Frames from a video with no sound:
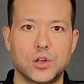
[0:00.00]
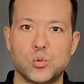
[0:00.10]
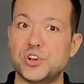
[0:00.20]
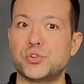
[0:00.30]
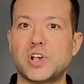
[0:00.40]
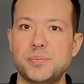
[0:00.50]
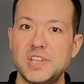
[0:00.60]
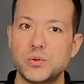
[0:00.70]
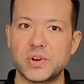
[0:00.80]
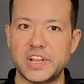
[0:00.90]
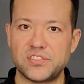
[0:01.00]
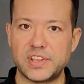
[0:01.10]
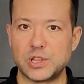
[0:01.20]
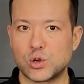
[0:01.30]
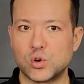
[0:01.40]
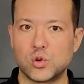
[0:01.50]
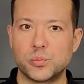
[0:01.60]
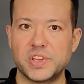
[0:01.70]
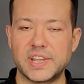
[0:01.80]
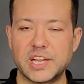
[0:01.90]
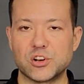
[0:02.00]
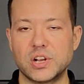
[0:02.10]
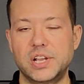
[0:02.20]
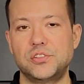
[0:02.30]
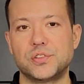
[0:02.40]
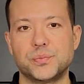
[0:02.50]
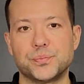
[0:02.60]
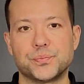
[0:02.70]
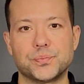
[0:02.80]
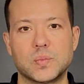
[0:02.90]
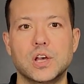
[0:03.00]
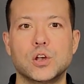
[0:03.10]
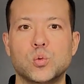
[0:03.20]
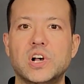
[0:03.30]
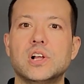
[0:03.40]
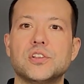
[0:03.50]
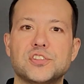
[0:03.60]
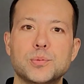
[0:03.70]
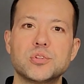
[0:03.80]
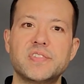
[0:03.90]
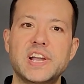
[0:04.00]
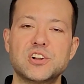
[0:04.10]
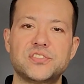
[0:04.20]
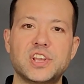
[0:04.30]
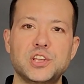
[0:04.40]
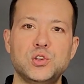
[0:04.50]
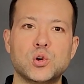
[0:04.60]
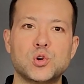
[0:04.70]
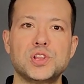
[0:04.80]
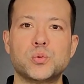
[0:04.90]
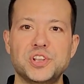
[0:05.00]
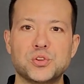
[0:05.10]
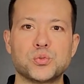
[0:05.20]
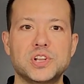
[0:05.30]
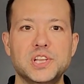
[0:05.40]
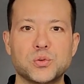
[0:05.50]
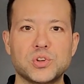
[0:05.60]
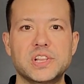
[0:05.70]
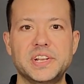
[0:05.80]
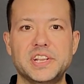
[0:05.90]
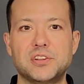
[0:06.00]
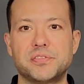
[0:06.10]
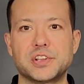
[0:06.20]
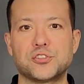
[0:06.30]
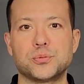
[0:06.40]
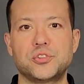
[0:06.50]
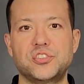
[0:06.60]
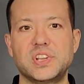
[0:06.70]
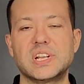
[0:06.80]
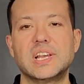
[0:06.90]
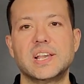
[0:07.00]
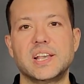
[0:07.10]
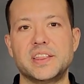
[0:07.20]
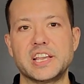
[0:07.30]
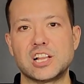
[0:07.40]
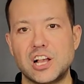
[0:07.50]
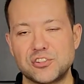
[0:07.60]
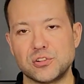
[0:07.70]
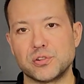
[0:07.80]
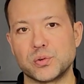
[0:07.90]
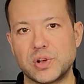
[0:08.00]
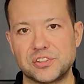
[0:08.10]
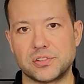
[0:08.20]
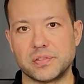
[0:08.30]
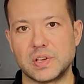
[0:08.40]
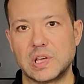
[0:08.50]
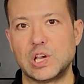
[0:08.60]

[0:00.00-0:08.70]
What do I mean when I say the quote will be categorized? Well, some providers tell you only what you really need to fix your machine, and they gloss over the rest of it,